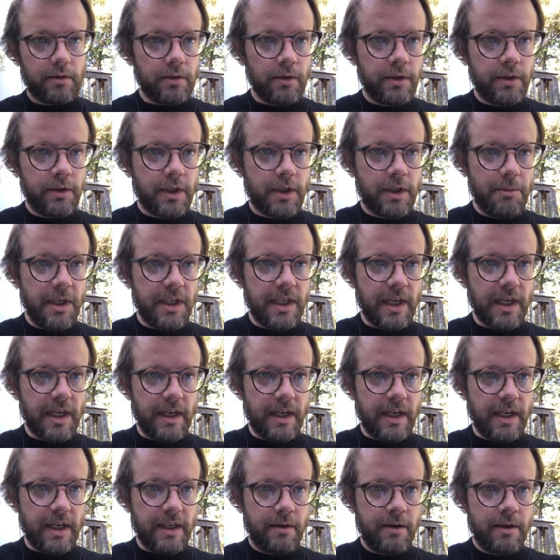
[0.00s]
dummy
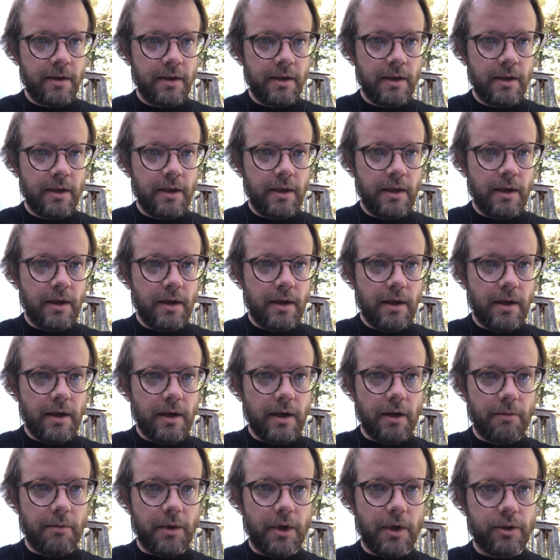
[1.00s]
data,
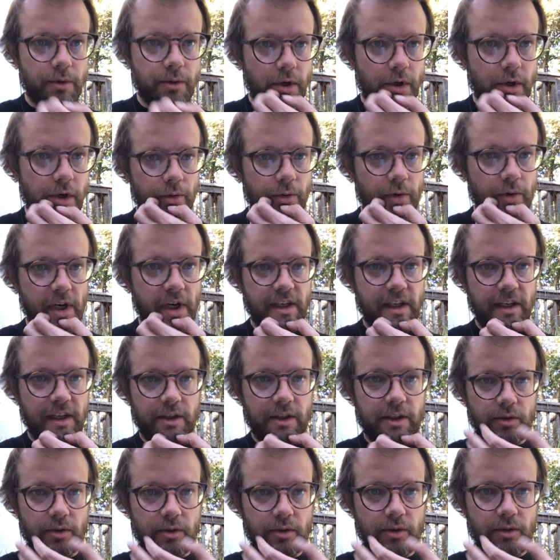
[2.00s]
because we're going to writing it
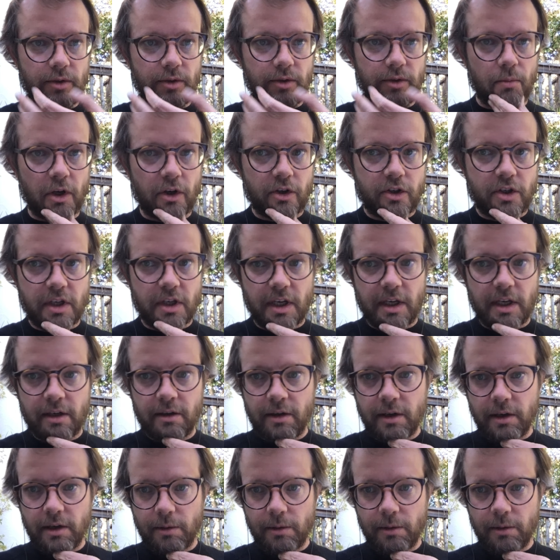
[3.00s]
to the actual blockchain.